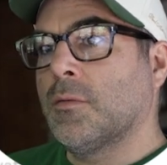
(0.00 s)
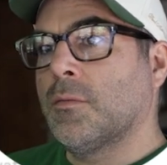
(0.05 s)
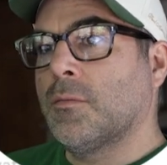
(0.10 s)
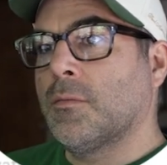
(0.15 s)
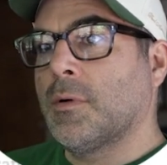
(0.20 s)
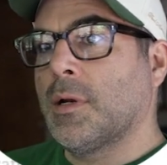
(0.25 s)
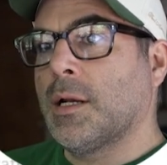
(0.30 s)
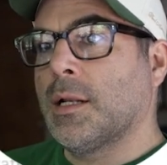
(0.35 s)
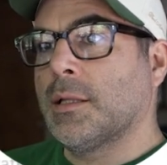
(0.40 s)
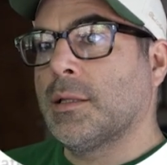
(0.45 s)

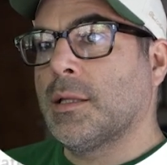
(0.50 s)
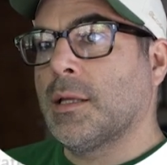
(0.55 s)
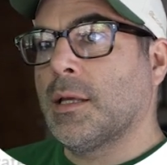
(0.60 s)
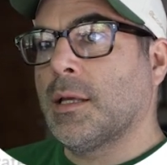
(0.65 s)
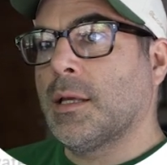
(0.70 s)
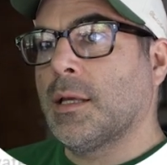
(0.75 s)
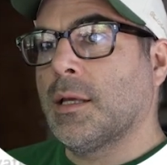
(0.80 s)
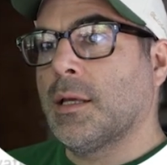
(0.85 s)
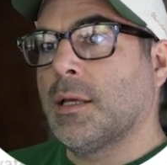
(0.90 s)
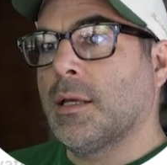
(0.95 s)
right at the
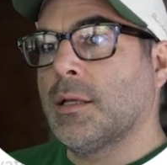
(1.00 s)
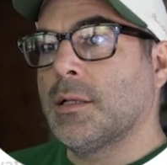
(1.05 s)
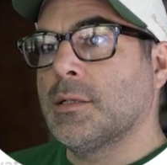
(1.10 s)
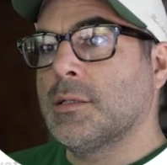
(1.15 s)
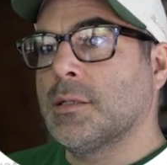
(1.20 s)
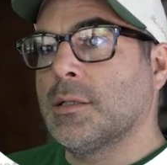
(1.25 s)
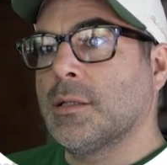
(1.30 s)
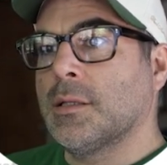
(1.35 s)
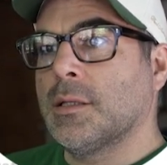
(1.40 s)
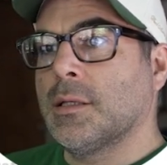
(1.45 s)

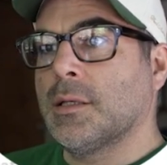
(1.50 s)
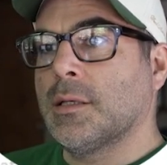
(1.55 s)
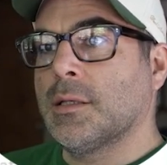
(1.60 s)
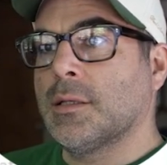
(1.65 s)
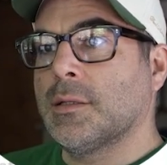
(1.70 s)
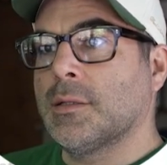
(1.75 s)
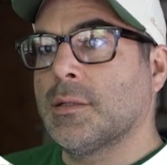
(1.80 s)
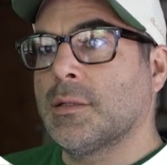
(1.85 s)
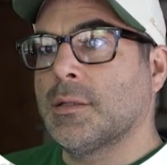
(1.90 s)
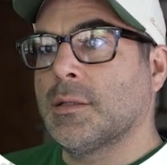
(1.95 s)
edge of
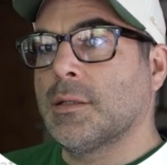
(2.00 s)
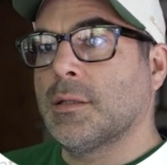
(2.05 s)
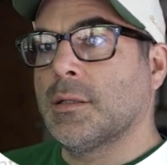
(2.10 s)
this.